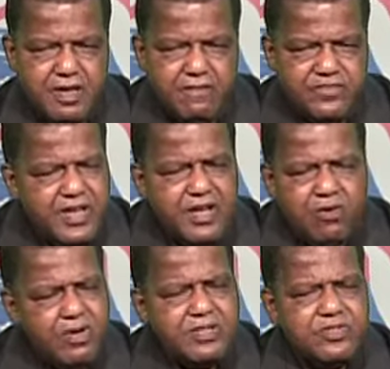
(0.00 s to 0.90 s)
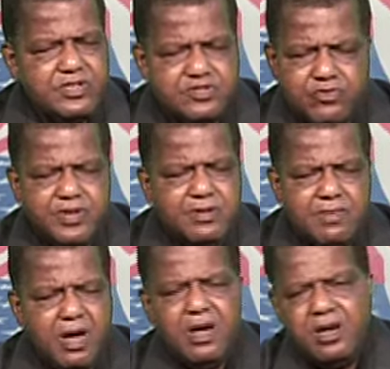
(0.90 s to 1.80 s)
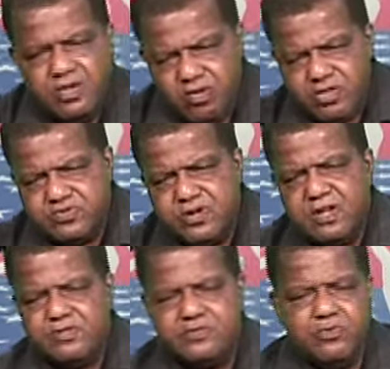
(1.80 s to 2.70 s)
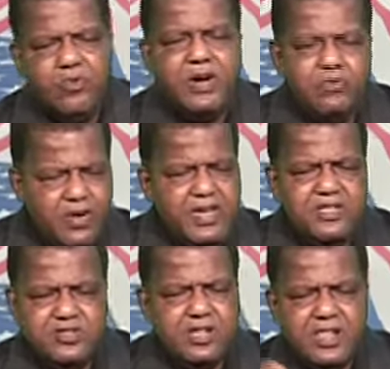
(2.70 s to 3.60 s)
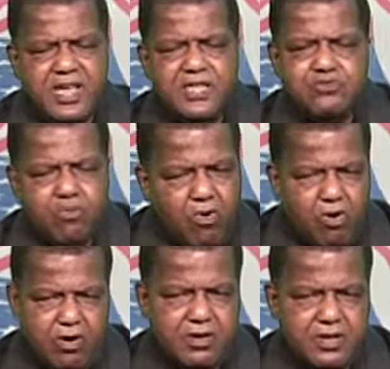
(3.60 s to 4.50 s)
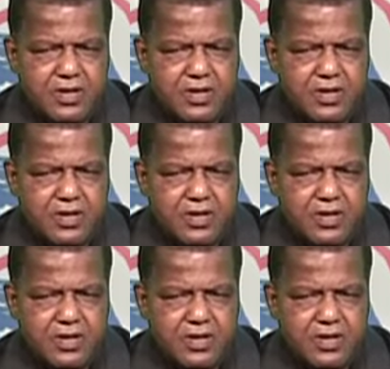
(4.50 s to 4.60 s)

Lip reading: They're quick to scream, oh, you're trying to wage a class war.